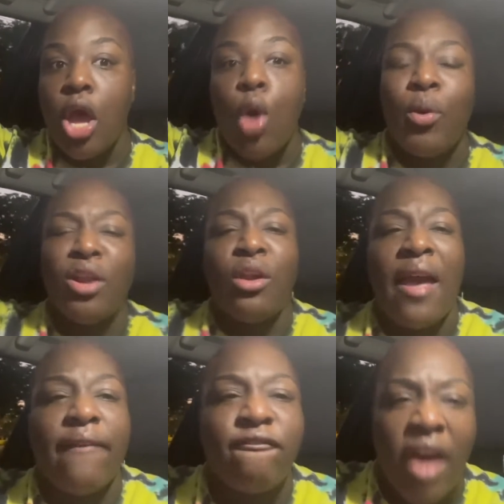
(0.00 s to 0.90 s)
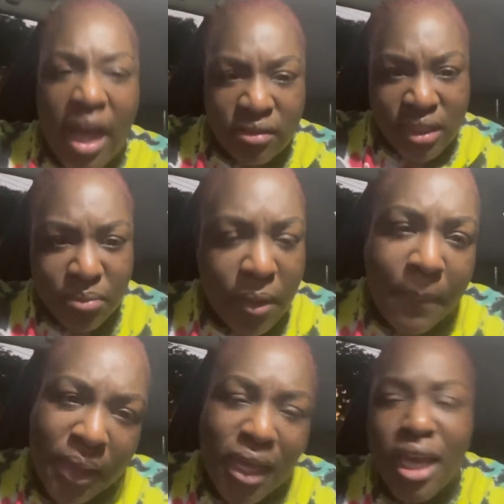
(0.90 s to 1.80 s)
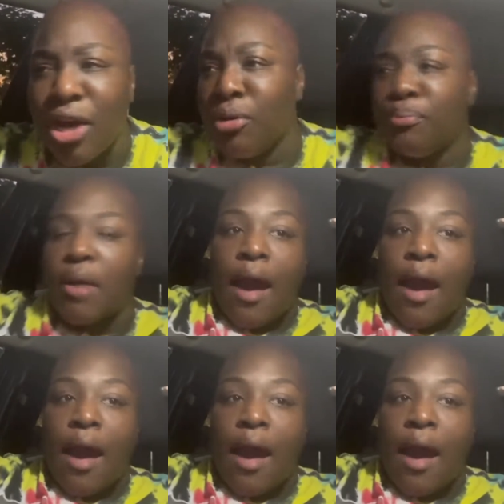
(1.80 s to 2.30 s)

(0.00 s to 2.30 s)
Well, no, like 5 something p.m.